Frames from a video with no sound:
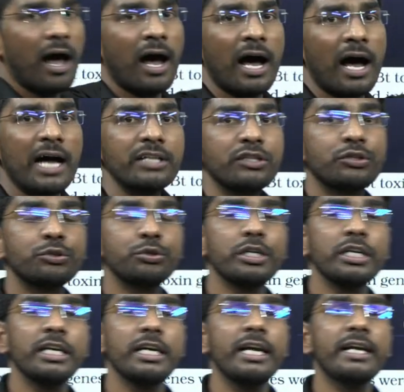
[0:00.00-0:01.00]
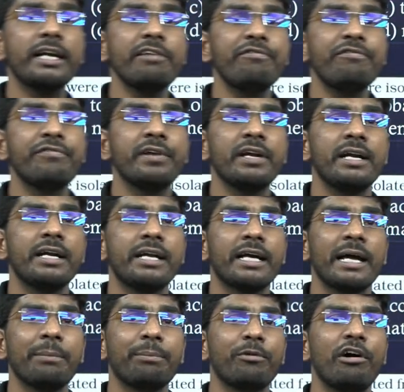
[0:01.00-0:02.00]
are three different
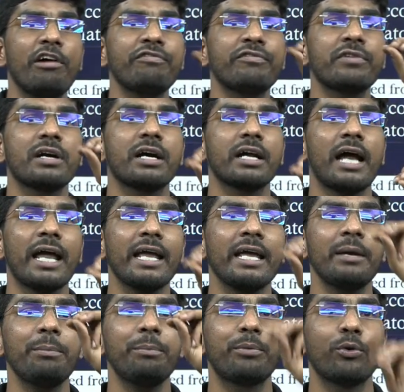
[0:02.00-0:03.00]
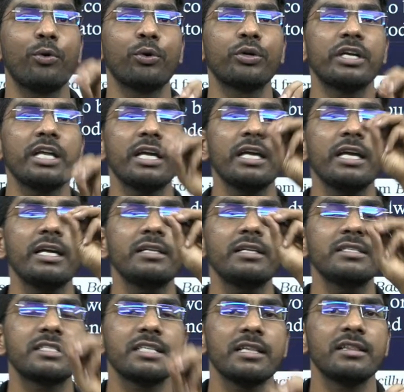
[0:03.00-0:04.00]
type of
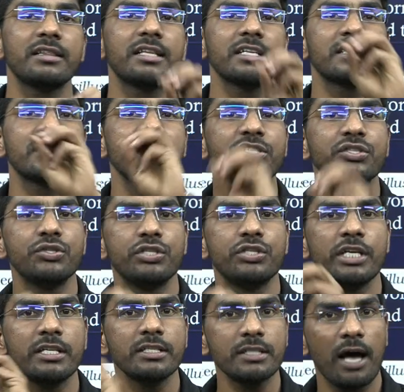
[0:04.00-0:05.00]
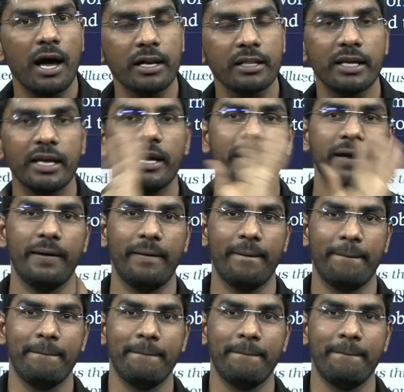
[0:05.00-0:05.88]
protein synthesis genes are there